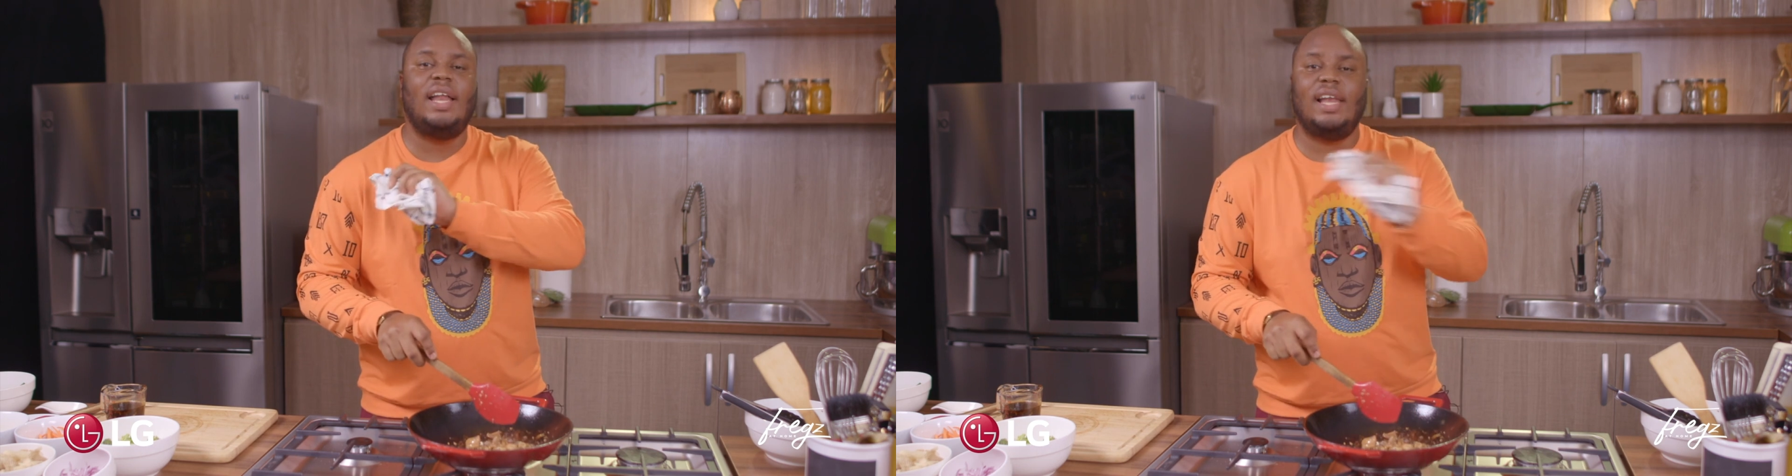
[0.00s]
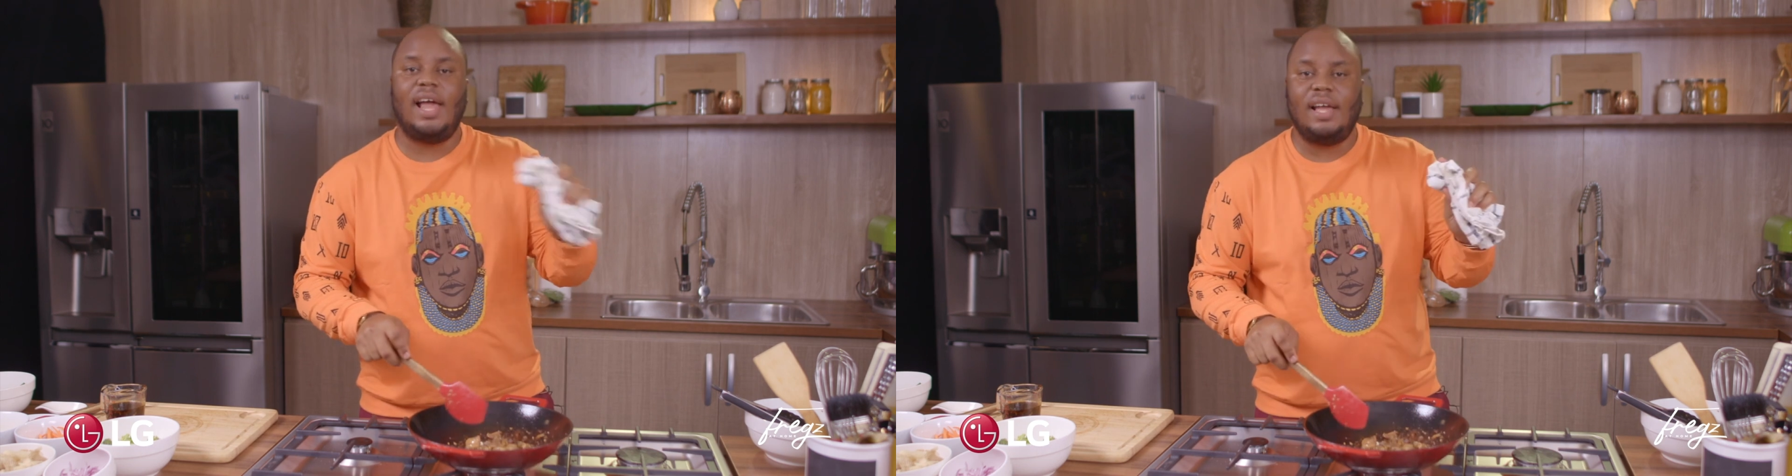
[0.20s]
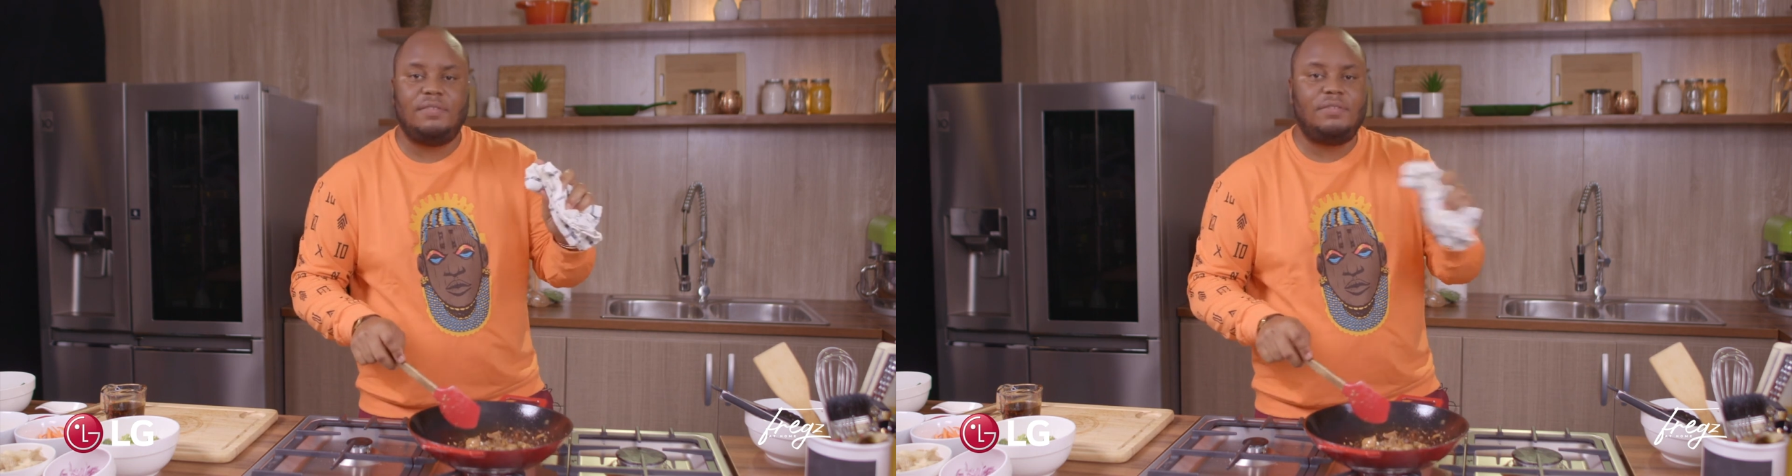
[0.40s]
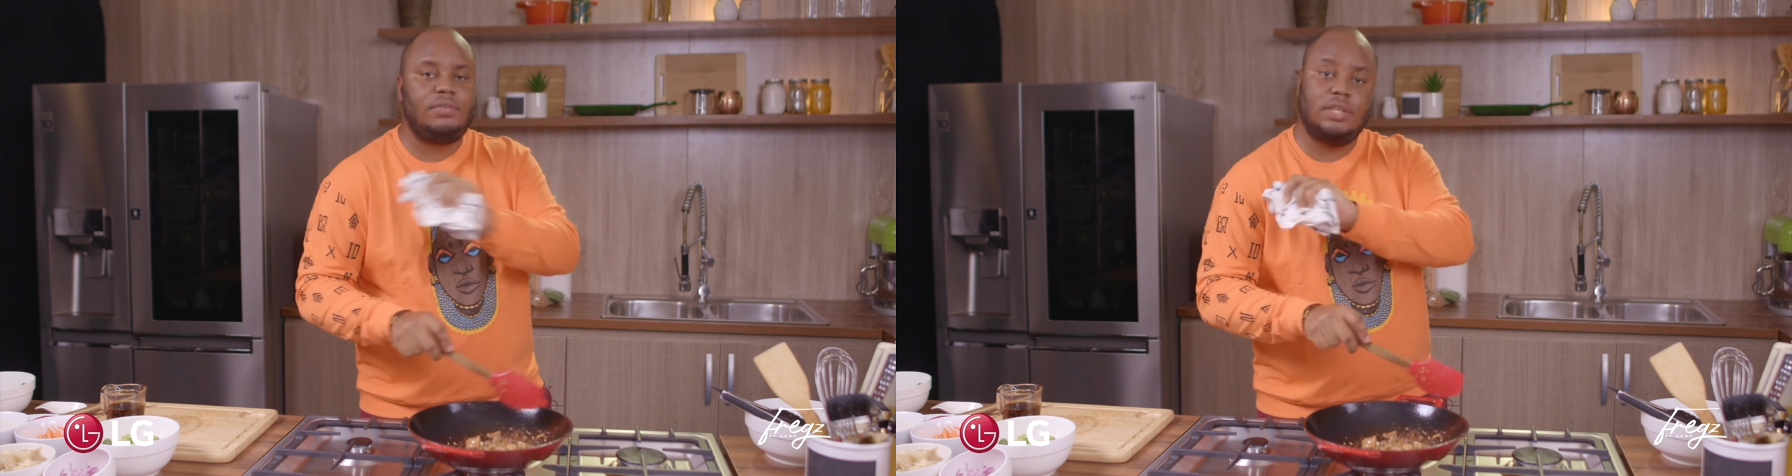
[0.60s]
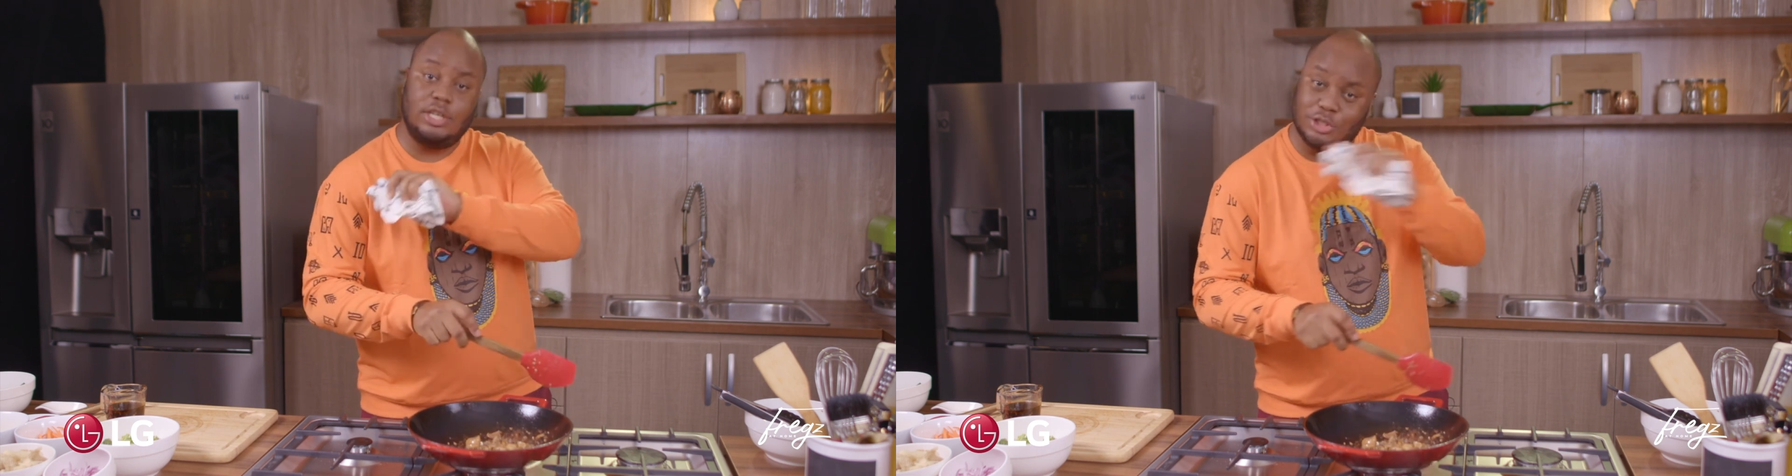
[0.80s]
and
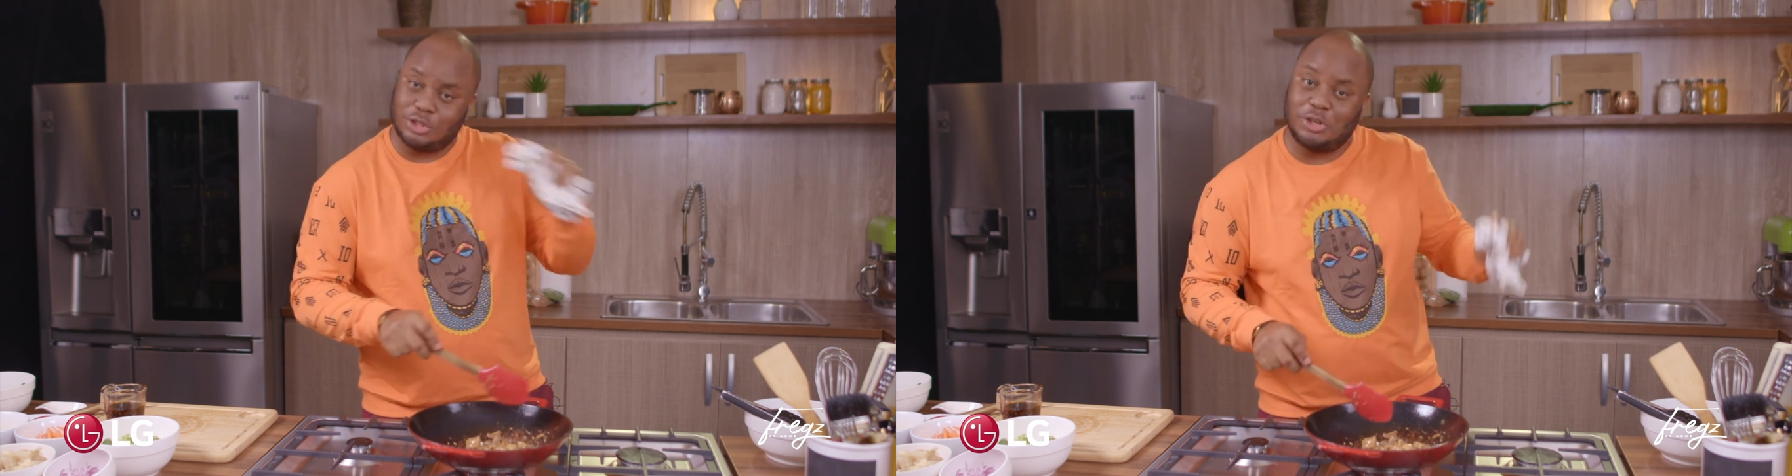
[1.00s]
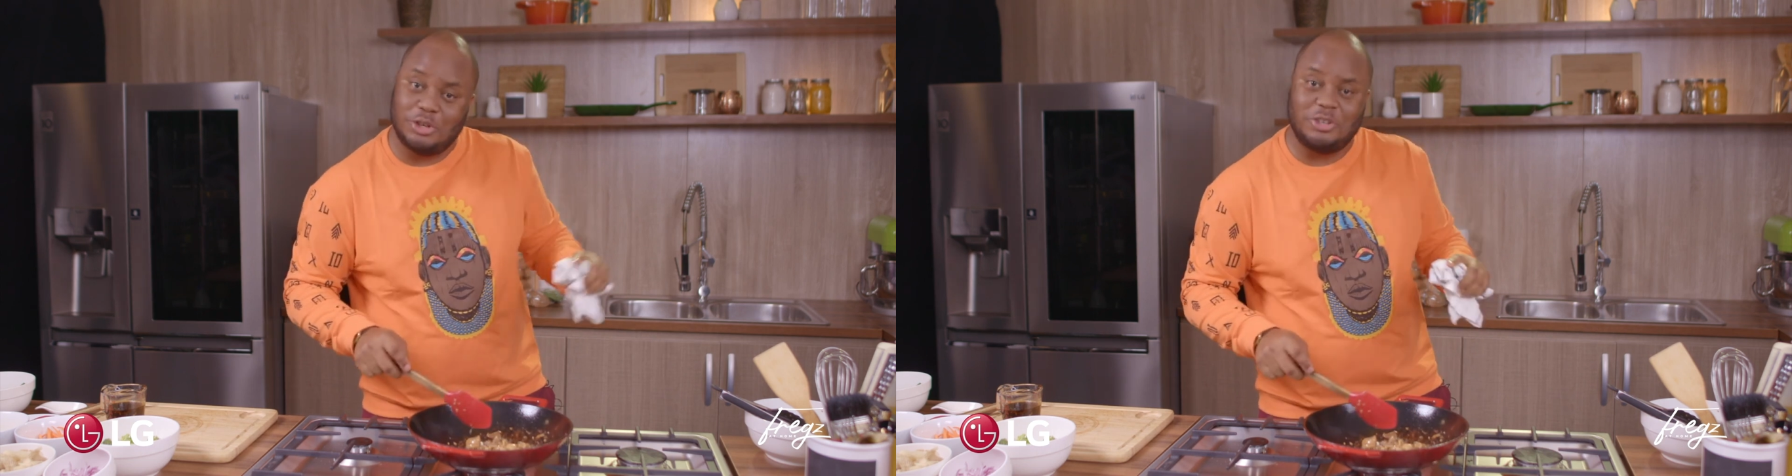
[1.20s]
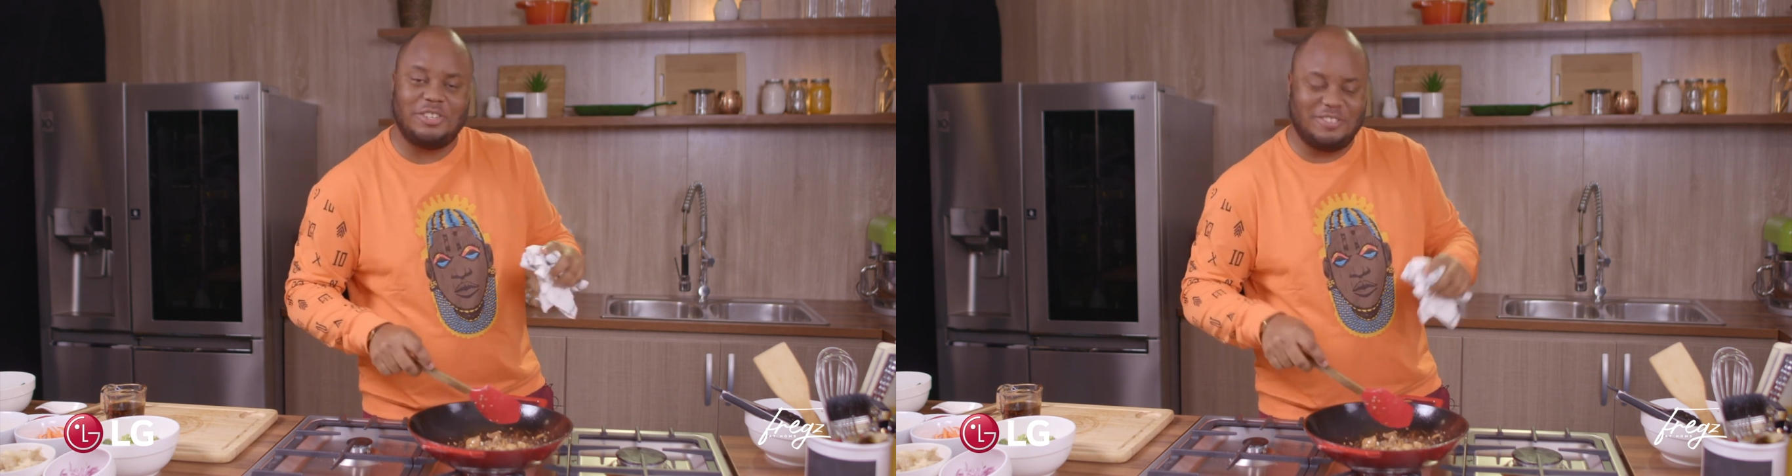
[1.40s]
life is good.